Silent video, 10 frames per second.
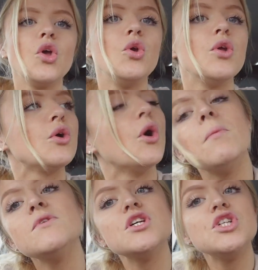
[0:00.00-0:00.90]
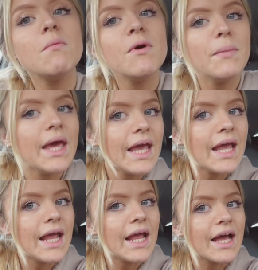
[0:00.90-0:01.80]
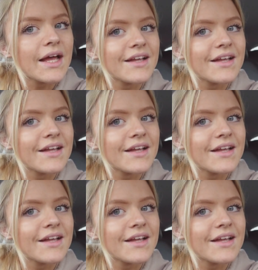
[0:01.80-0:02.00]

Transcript: you're going to come to the gym with me.